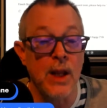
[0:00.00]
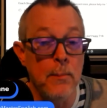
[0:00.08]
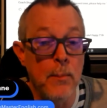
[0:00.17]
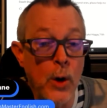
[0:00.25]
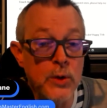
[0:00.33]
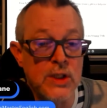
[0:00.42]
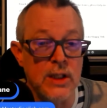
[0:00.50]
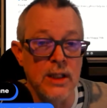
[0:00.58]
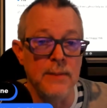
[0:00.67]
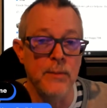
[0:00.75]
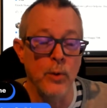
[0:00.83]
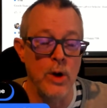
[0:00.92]

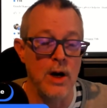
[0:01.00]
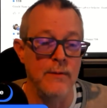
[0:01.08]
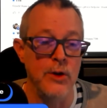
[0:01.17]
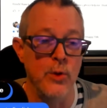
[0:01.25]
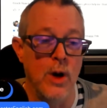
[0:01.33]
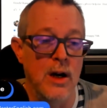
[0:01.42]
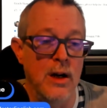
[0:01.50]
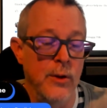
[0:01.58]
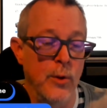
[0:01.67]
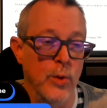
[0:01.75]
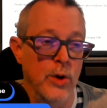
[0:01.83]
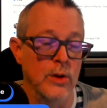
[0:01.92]
mostly wherever you are in
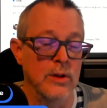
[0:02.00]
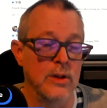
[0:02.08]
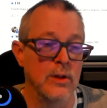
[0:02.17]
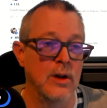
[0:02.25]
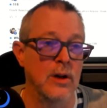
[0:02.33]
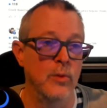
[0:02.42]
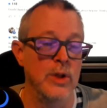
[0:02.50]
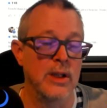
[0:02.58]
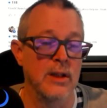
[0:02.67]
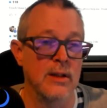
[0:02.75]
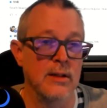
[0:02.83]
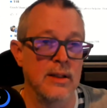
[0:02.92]
the world, we
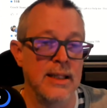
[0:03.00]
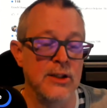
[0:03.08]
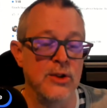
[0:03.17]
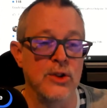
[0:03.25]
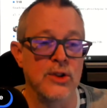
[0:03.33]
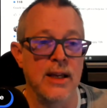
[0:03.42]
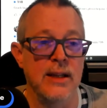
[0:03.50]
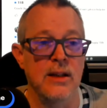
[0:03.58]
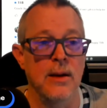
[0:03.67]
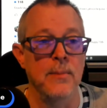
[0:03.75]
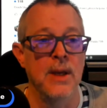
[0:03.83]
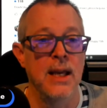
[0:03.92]
can get you signed
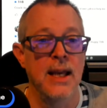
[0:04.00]
up.